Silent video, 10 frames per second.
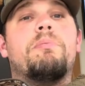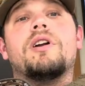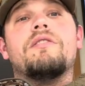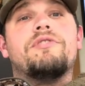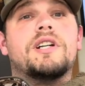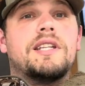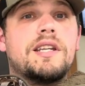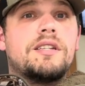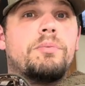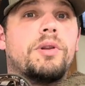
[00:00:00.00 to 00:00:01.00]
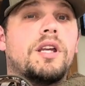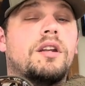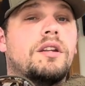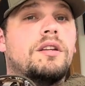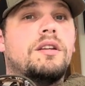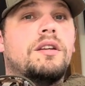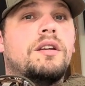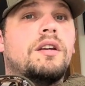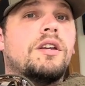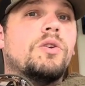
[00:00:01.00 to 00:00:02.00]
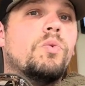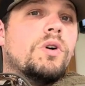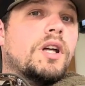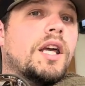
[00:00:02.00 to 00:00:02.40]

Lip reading: But if you're disciplined, you will